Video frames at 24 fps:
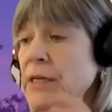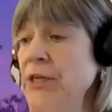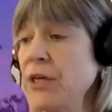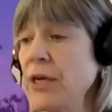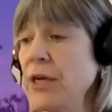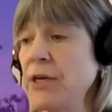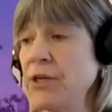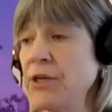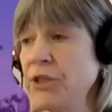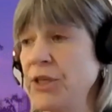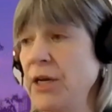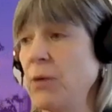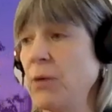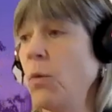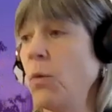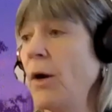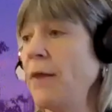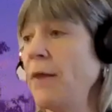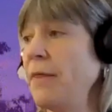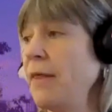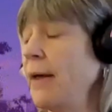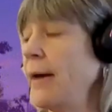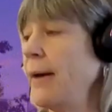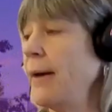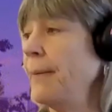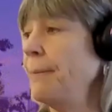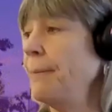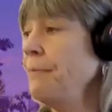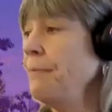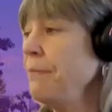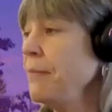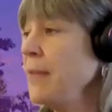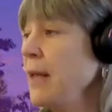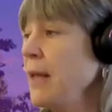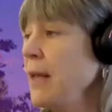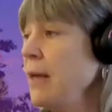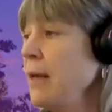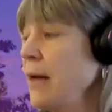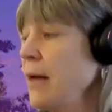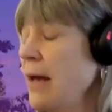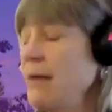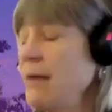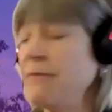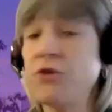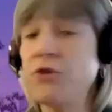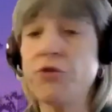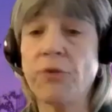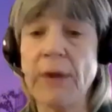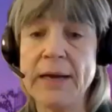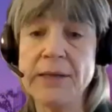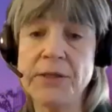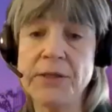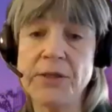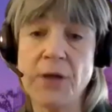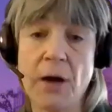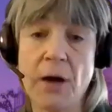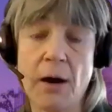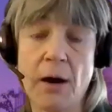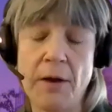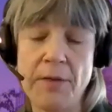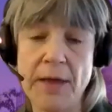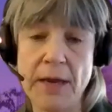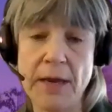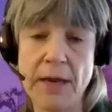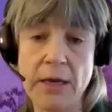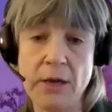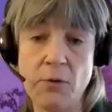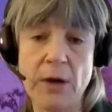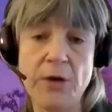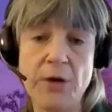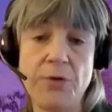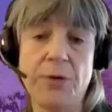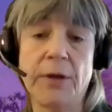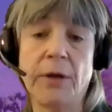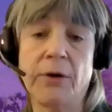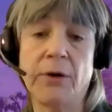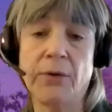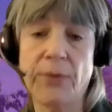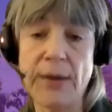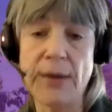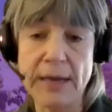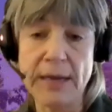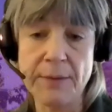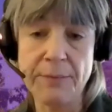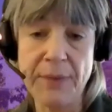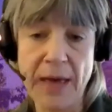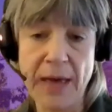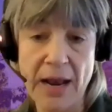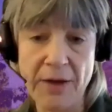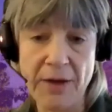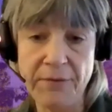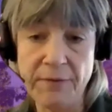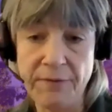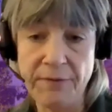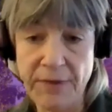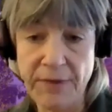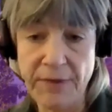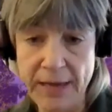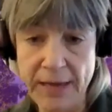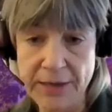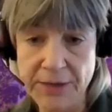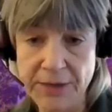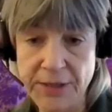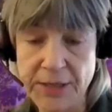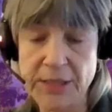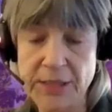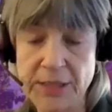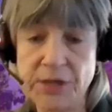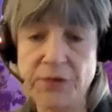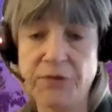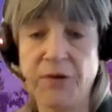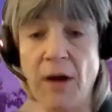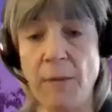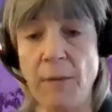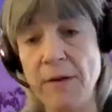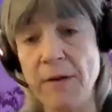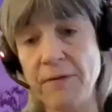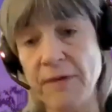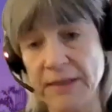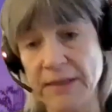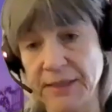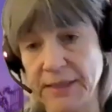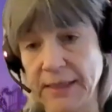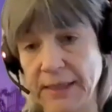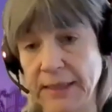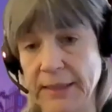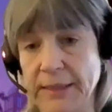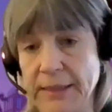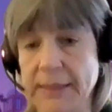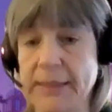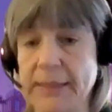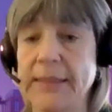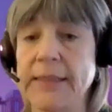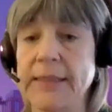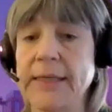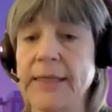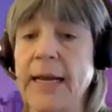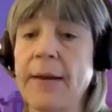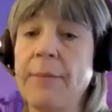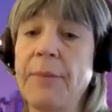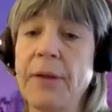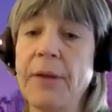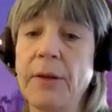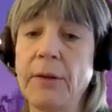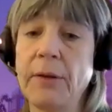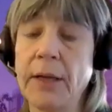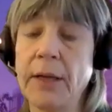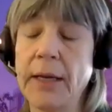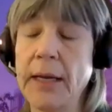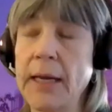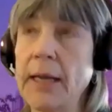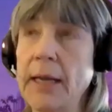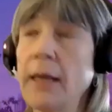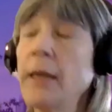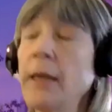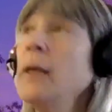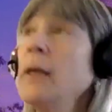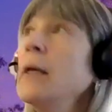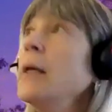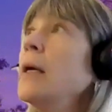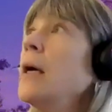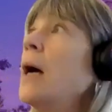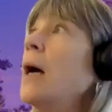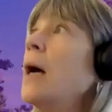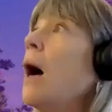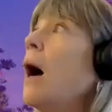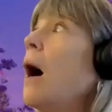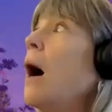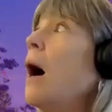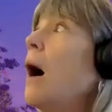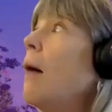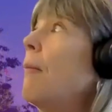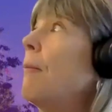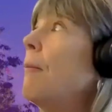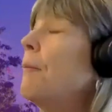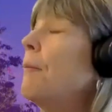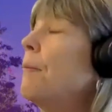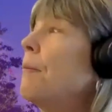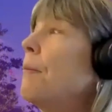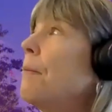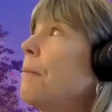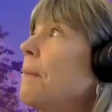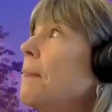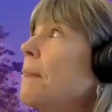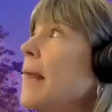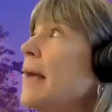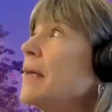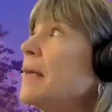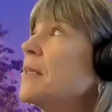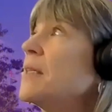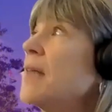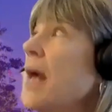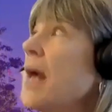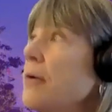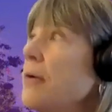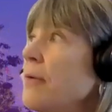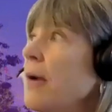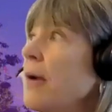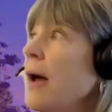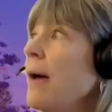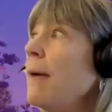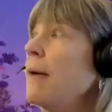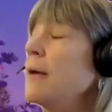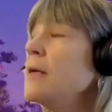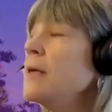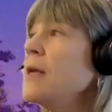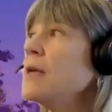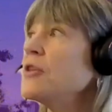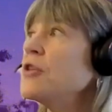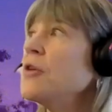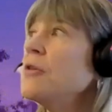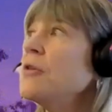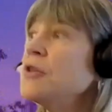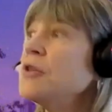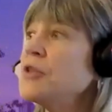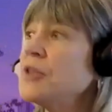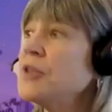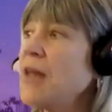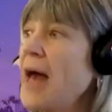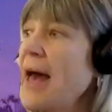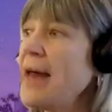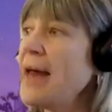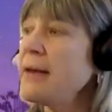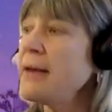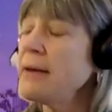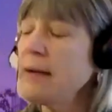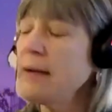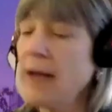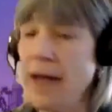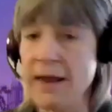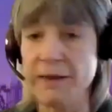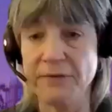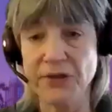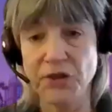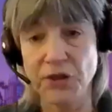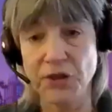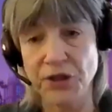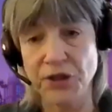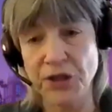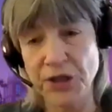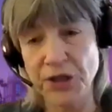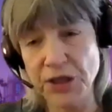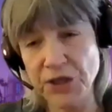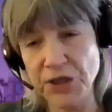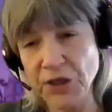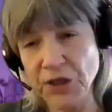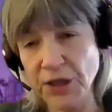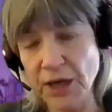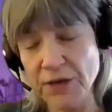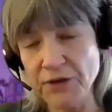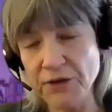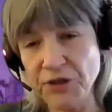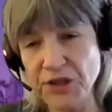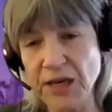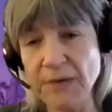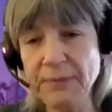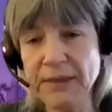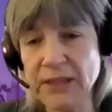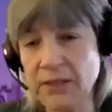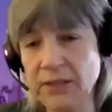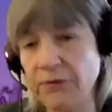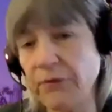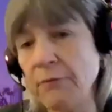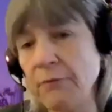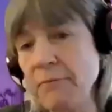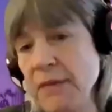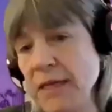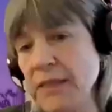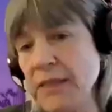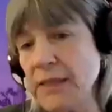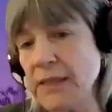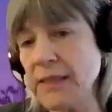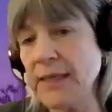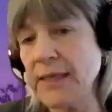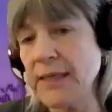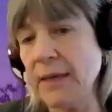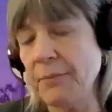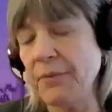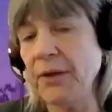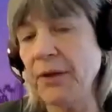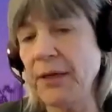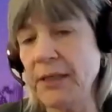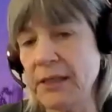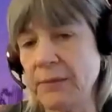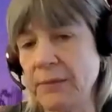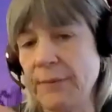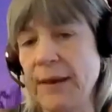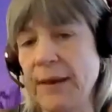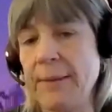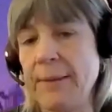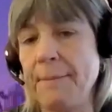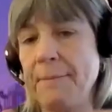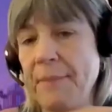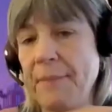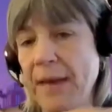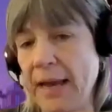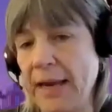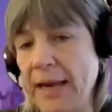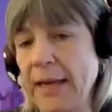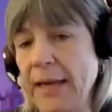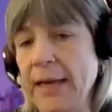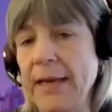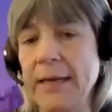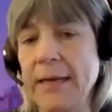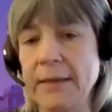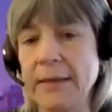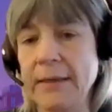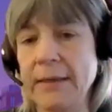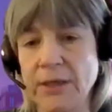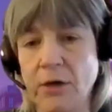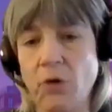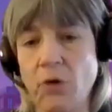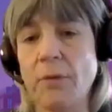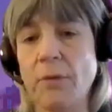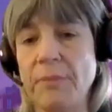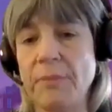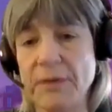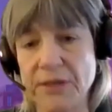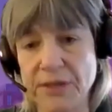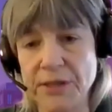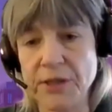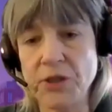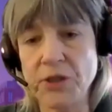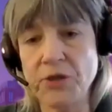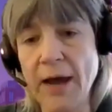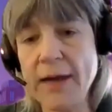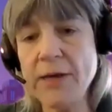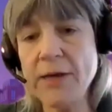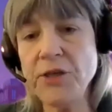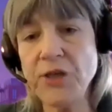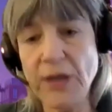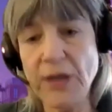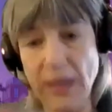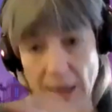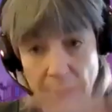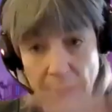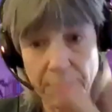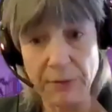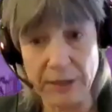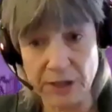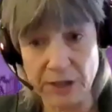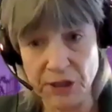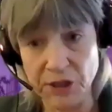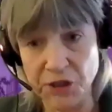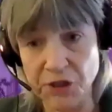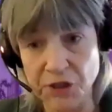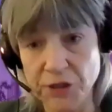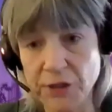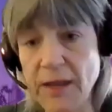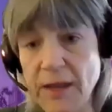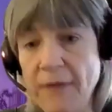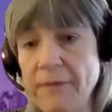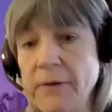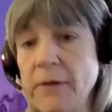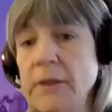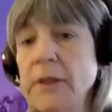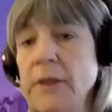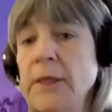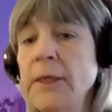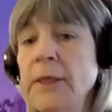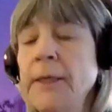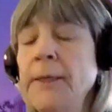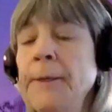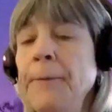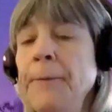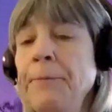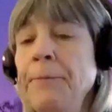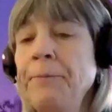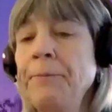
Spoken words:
You need to understand what the kind of trends are where you can create competitive advantage from investing in sustainability, et cetera. So there's that kind of strategic understanding, because for me, sustainability is about embedding it into core business strategy at a practitioner level.